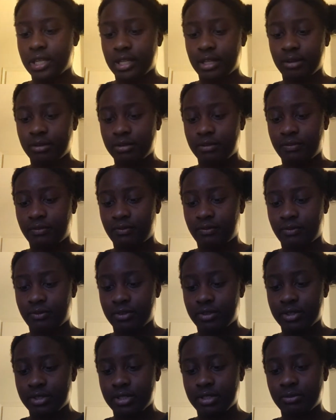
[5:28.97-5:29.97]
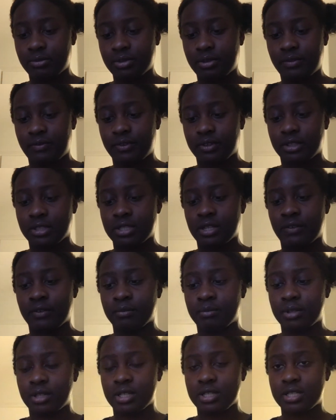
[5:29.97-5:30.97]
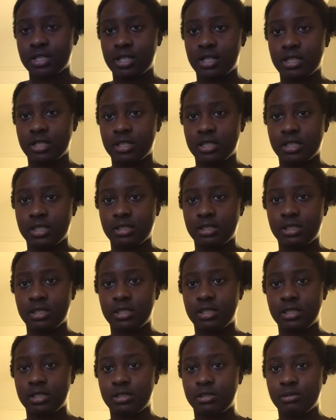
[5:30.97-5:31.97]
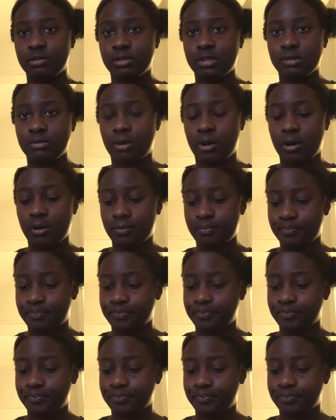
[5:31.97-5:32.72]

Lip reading: It wouldn't fit the 7 Plus because this is too small,